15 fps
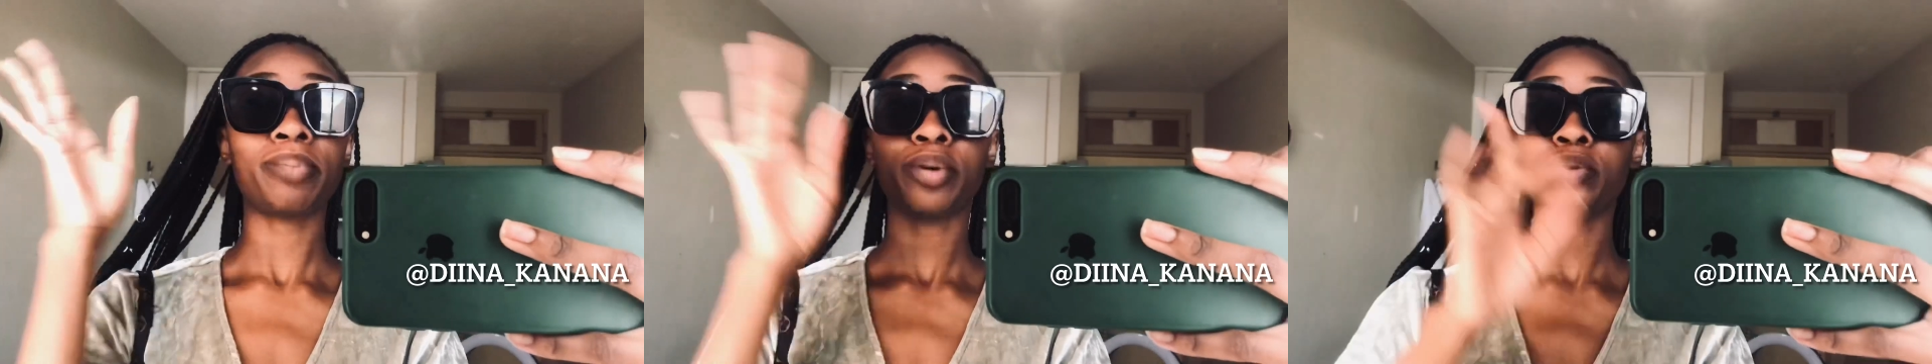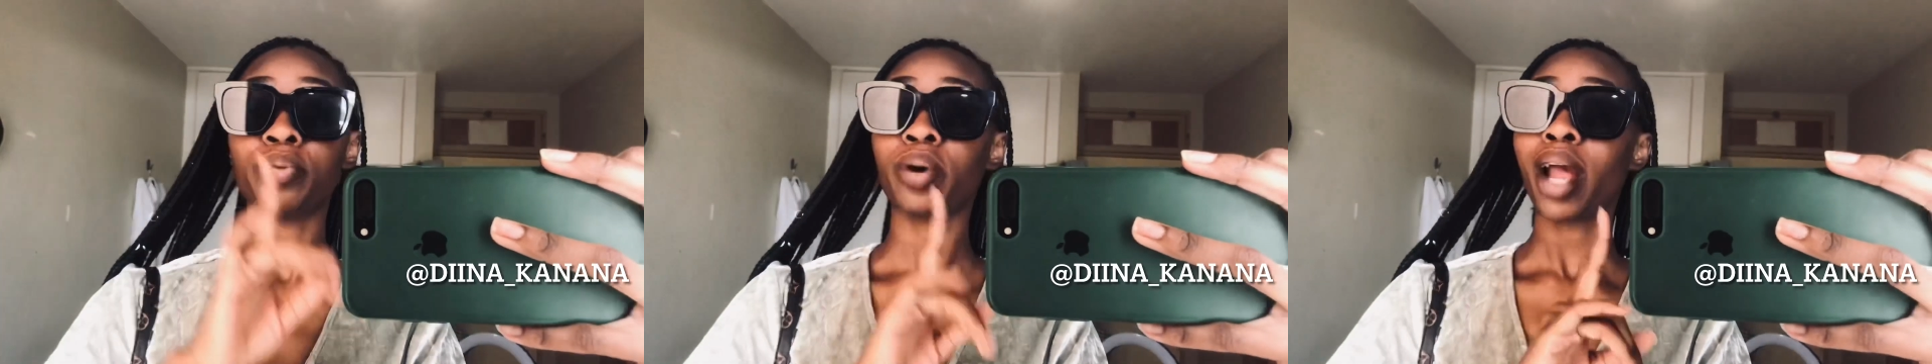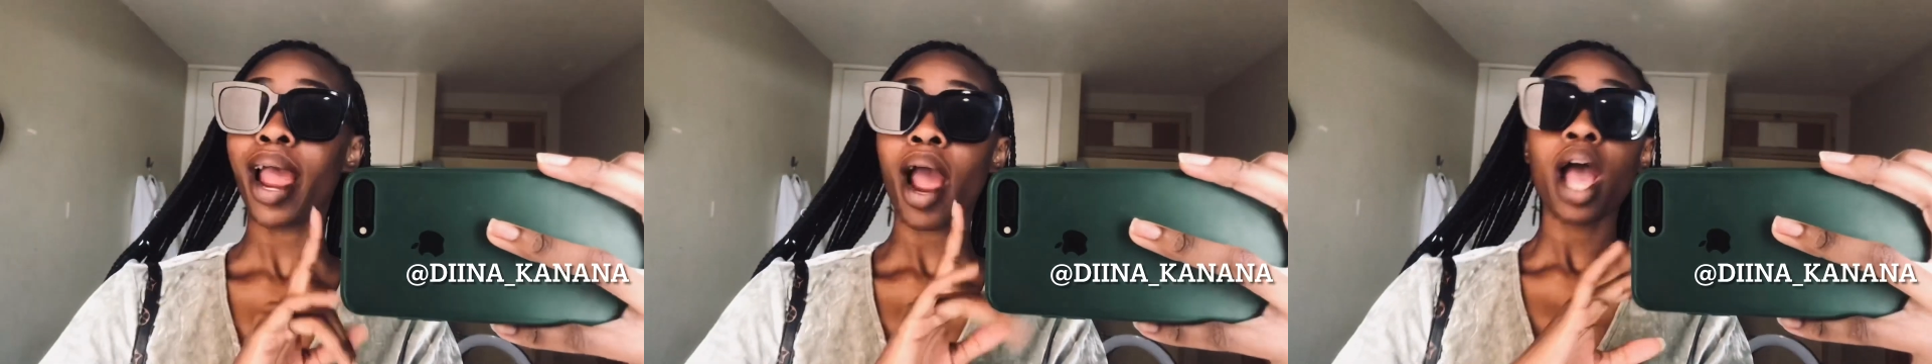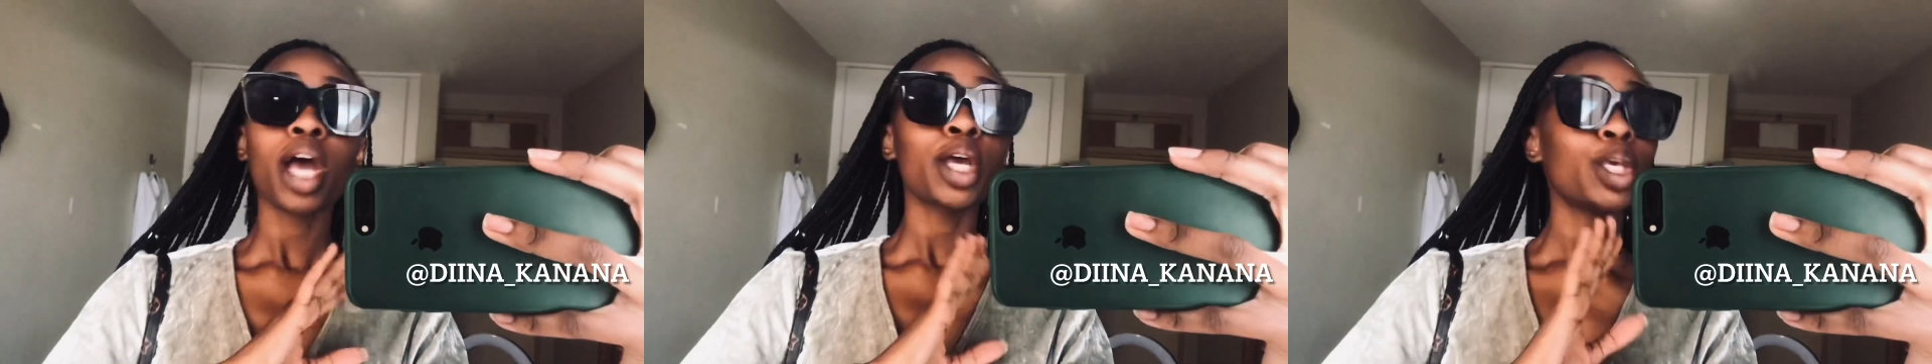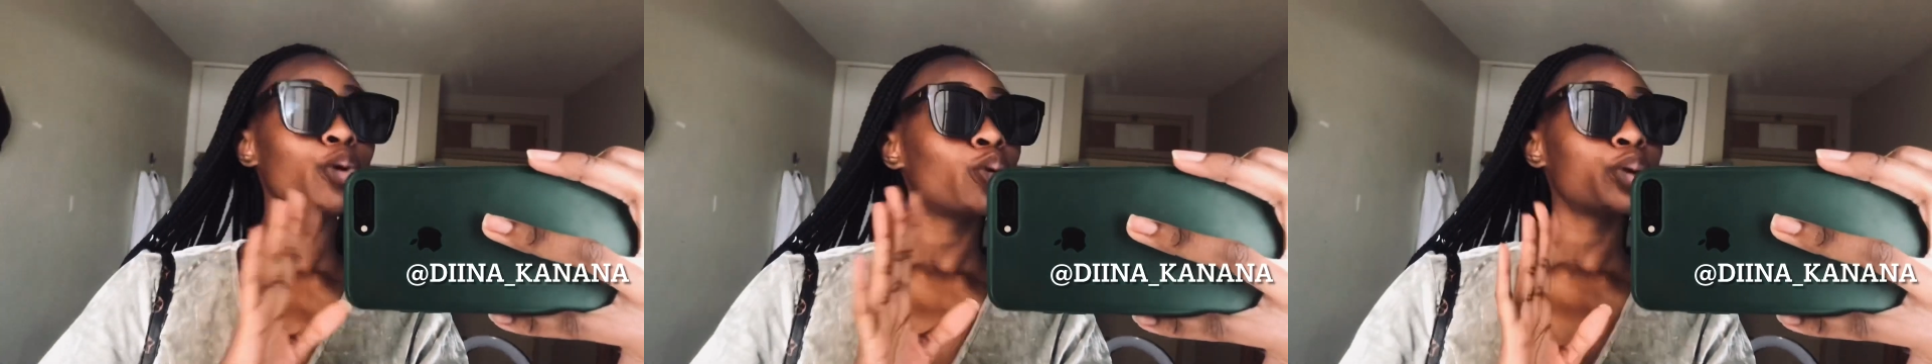you
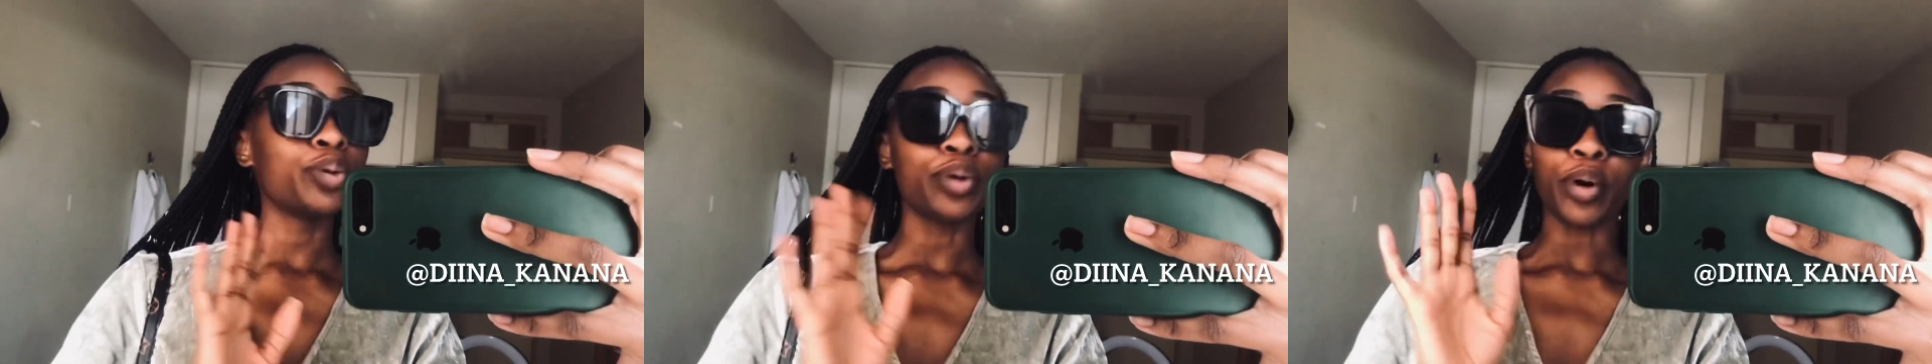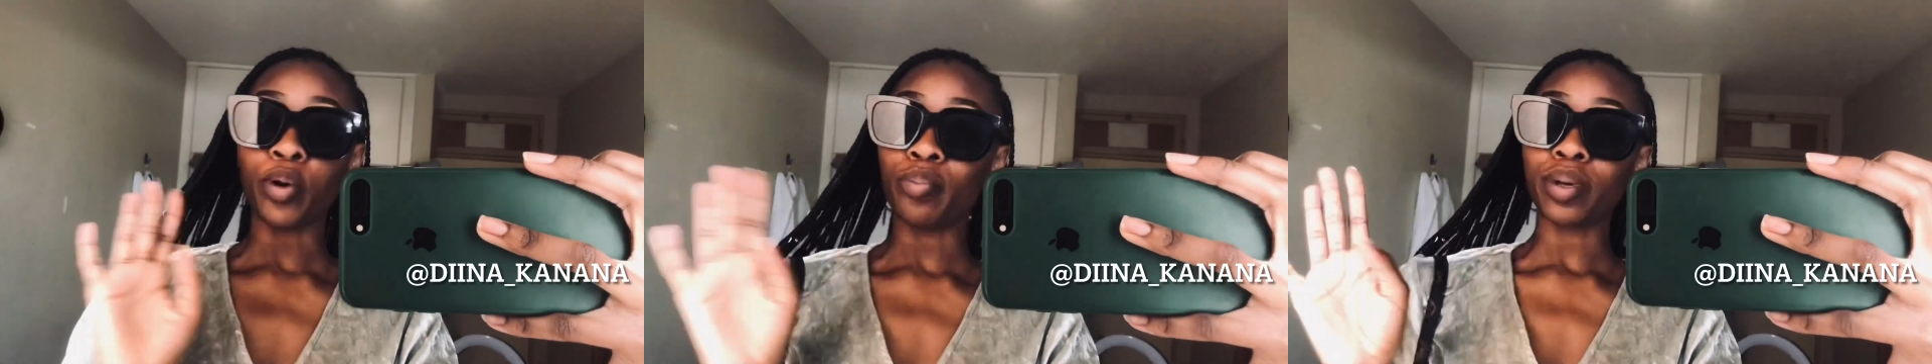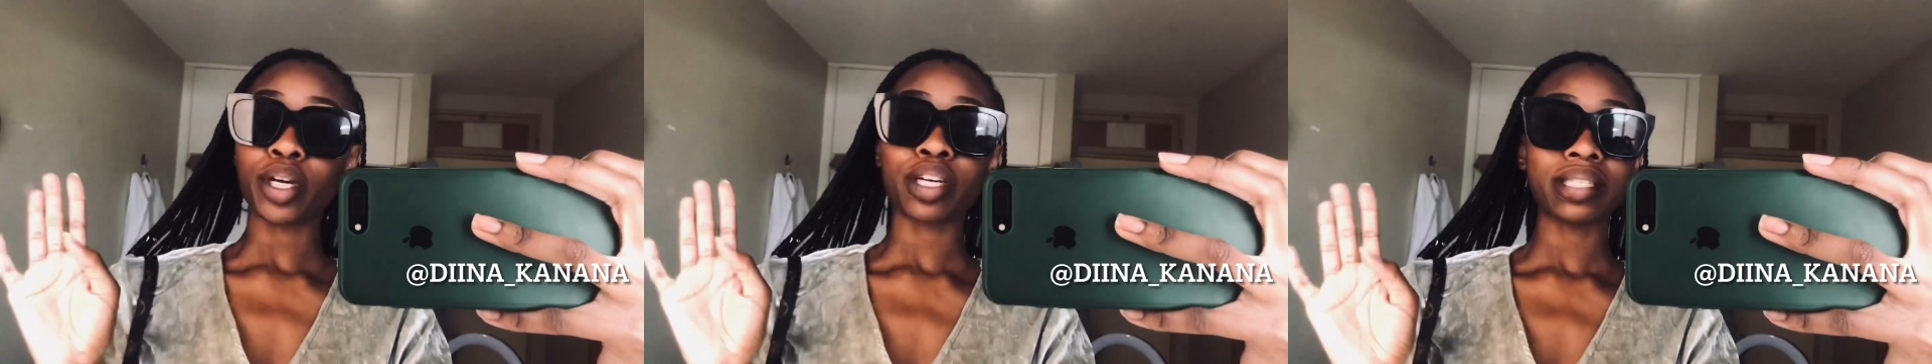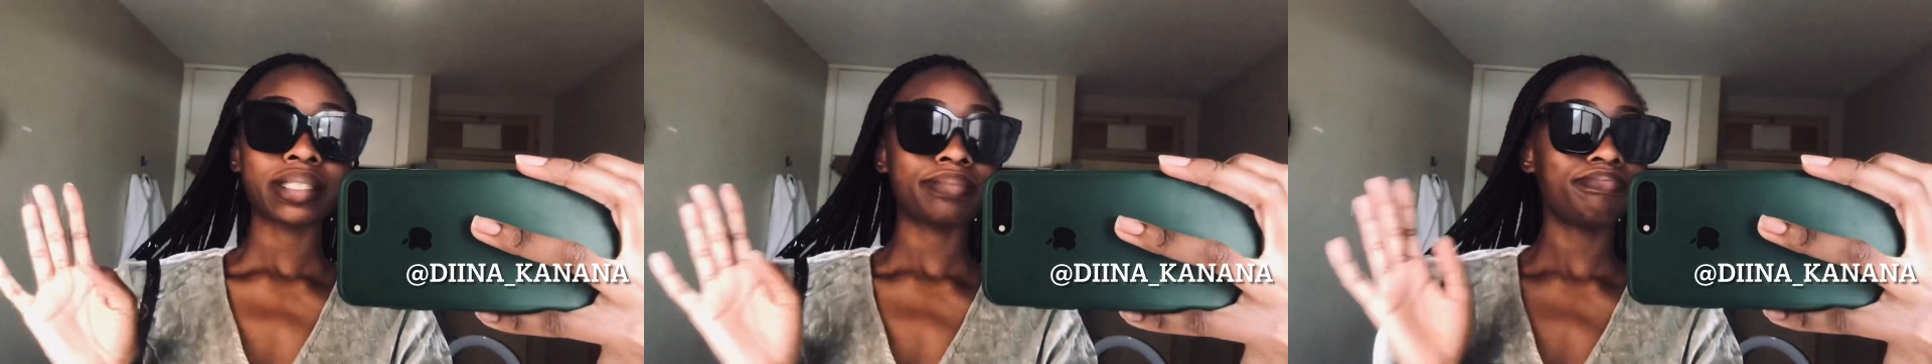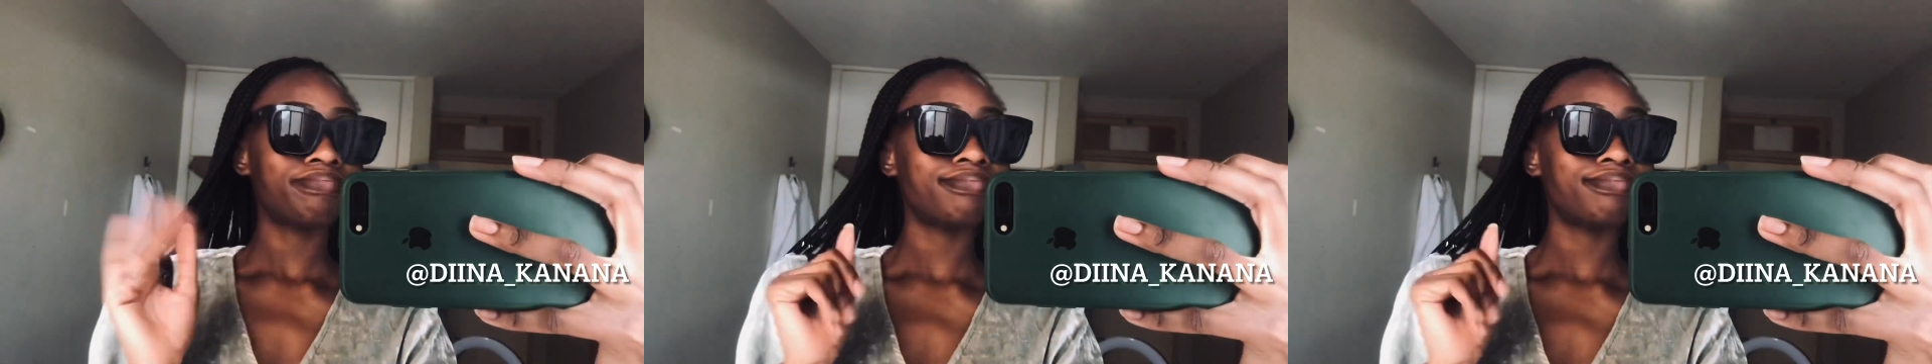you will know because